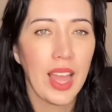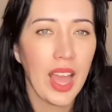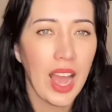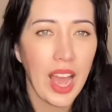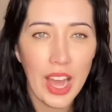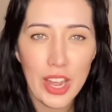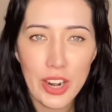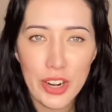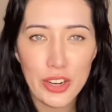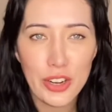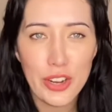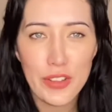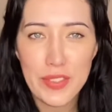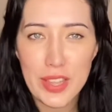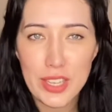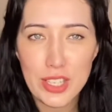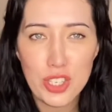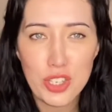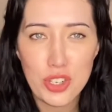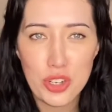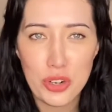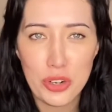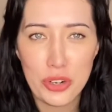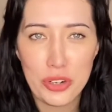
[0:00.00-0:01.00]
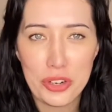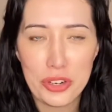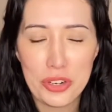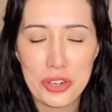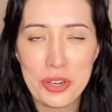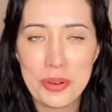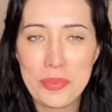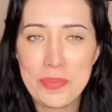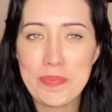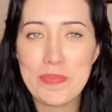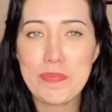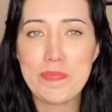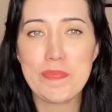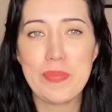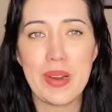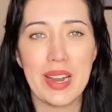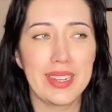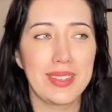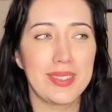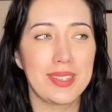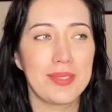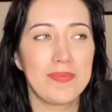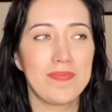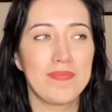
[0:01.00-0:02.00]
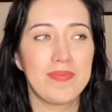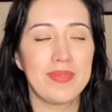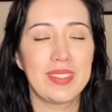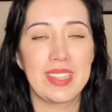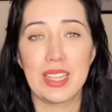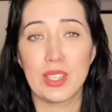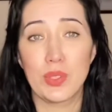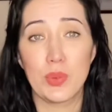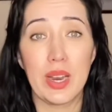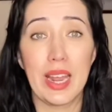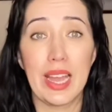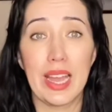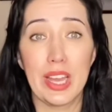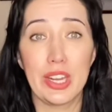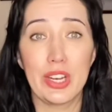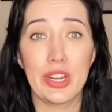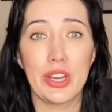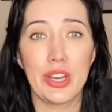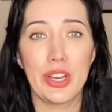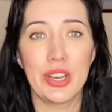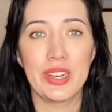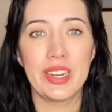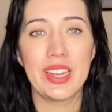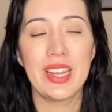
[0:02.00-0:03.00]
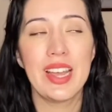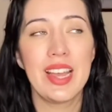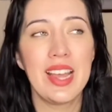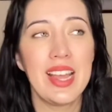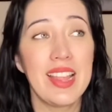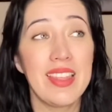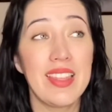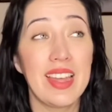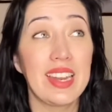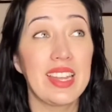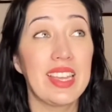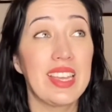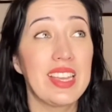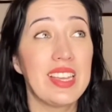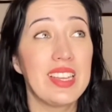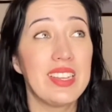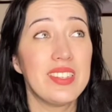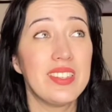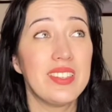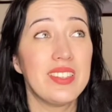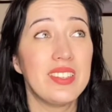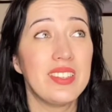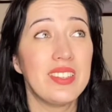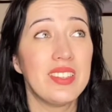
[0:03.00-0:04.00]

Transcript: I don't know if that's true, but that's what I had heard, that his